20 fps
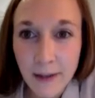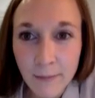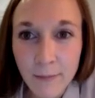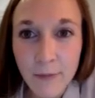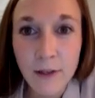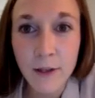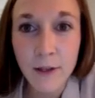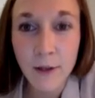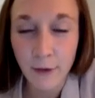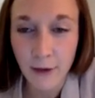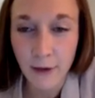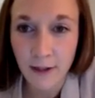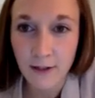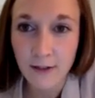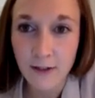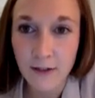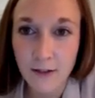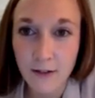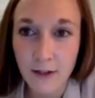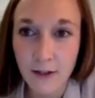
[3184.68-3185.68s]
up the
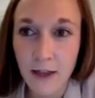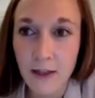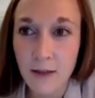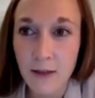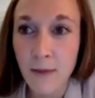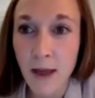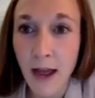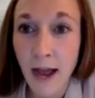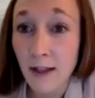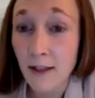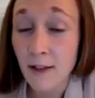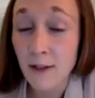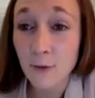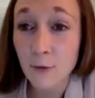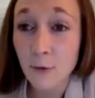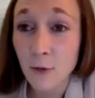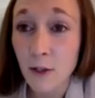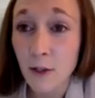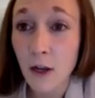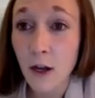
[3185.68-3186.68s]
units. Okay. The math is
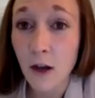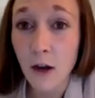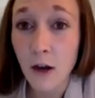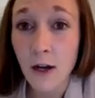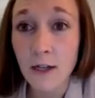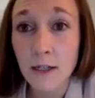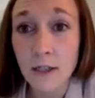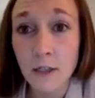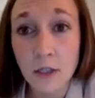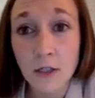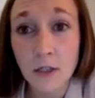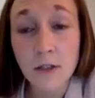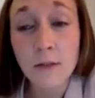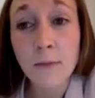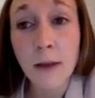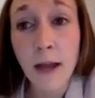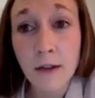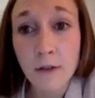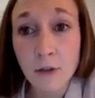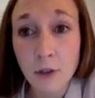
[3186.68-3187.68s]
really not hard. It's just
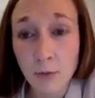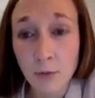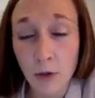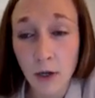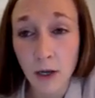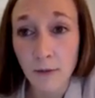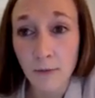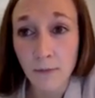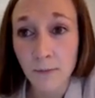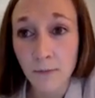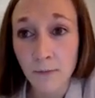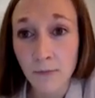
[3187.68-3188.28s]
some algebra.